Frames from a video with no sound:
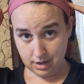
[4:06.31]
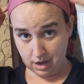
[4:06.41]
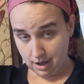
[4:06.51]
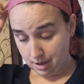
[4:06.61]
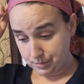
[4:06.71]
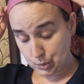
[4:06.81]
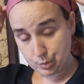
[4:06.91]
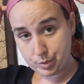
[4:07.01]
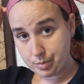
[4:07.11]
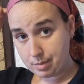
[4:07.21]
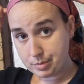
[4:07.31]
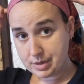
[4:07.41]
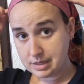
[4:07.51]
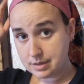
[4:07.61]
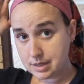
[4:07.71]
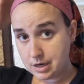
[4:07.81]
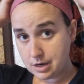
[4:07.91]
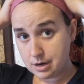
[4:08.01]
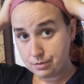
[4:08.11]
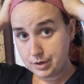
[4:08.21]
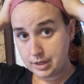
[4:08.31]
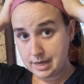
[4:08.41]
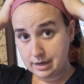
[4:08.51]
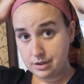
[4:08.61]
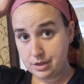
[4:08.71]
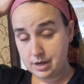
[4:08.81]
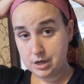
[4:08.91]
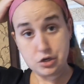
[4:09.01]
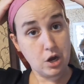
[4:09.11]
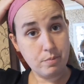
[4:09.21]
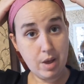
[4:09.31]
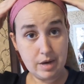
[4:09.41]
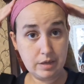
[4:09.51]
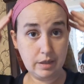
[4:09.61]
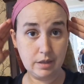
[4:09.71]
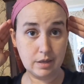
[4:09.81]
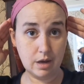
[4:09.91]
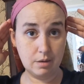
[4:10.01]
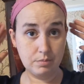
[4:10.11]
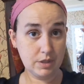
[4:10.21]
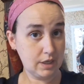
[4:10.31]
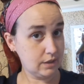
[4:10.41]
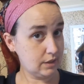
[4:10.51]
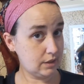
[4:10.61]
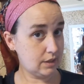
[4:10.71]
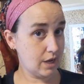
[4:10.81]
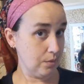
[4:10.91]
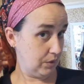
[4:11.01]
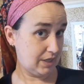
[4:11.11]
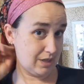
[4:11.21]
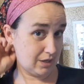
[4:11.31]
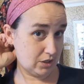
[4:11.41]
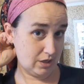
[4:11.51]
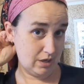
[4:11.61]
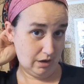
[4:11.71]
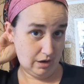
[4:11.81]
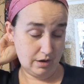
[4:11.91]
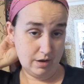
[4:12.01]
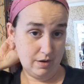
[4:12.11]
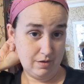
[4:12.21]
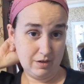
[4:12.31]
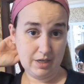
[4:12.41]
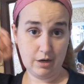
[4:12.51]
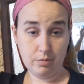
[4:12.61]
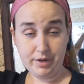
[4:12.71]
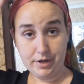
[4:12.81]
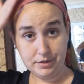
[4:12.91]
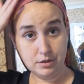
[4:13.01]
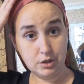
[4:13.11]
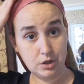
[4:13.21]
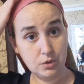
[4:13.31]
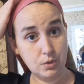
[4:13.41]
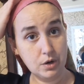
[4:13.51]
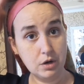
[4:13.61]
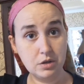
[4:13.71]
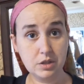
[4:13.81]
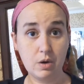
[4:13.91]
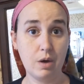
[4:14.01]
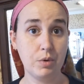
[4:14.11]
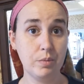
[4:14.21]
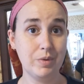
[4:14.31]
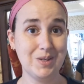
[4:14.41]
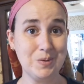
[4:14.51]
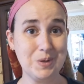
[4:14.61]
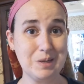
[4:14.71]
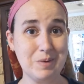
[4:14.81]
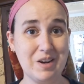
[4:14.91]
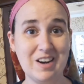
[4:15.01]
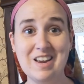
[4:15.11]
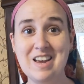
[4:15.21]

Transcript: You can put bobby pins here, really anything, hijab magnets, to get this to stay, but it's actually not terribly unsecure, so I wouldn't be too worried about it.